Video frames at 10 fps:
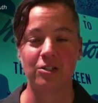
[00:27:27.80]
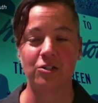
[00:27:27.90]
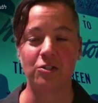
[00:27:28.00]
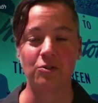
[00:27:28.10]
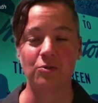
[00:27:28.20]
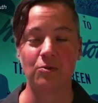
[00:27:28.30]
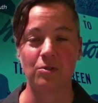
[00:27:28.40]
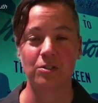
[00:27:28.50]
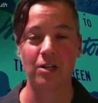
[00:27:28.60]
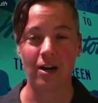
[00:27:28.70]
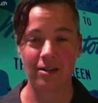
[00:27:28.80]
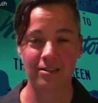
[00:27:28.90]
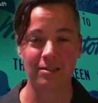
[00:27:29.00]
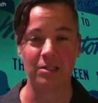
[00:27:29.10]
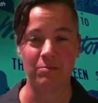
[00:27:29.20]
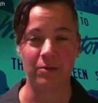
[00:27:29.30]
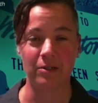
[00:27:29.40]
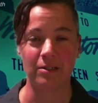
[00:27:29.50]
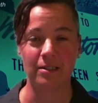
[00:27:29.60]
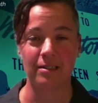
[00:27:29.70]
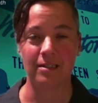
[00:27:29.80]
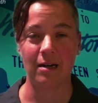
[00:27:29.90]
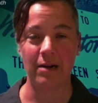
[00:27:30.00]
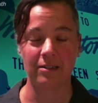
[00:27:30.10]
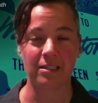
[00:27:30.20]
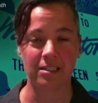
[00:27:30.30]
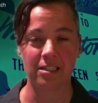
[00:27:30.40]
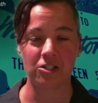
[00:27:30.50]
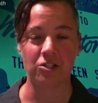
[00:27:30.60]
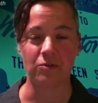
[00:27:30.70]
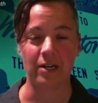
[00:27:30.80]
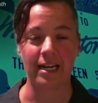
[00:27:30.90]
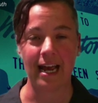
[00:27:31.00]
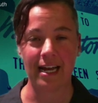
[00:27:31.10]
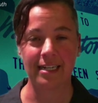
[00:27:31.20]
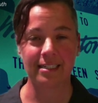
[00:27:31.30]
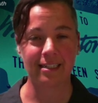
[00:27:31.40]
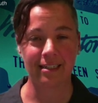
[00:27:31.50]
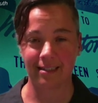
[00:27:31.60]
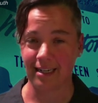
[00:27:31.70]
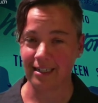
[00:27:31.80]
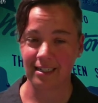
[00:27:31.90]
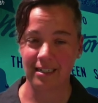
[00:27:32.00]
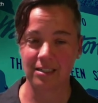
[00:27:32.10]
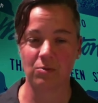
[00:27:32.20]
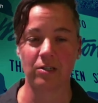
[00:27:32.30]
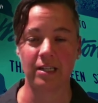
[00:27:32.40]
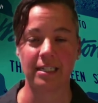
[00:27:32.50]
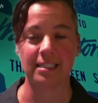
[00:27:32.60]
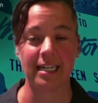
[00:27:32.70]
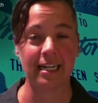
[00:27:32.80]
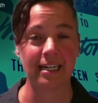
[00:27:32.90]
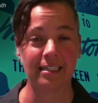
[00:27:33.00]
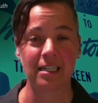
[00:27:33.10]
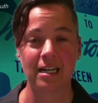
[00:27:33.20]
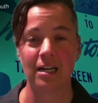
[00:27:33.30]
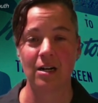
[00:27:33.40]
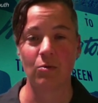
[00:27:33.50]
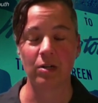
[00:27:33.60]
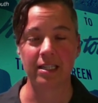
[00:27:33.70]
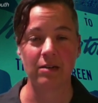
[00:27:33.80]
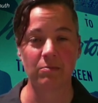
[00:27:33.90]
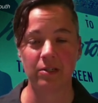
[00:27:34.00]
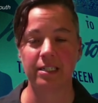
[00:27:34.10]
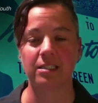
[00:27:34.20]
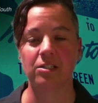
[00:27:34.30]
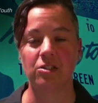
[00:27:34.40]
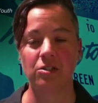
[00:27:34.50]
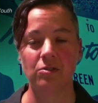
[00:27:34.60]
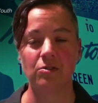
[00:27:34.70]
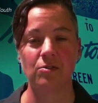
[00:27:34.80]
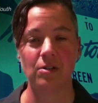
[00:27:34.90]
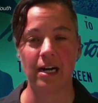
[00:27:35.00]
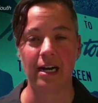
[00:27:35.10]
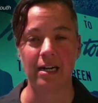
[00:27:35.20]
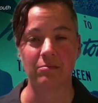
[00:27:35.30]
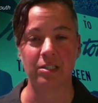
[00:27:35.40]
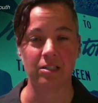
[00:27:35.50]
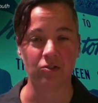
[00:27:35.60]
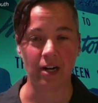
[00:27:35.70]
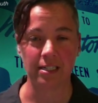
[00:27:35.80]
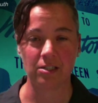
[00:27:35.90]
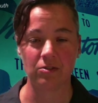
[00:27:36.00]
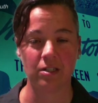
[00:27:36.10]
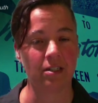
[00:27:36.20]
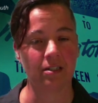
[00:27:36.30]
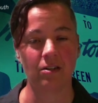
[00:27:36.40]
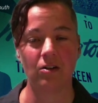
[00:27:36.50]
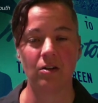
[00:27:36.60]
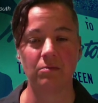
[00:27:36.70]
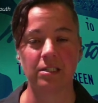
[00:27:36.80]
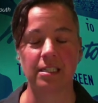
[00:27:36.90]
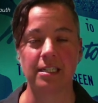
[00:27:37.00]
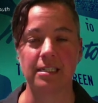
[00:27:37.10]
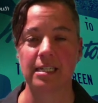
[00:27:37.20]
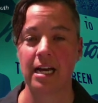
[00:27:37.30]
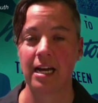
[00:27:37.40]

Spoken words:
to talk to people about this issue and ask candidates where they stand, what they would plan to do to address youth and young adult homelessness.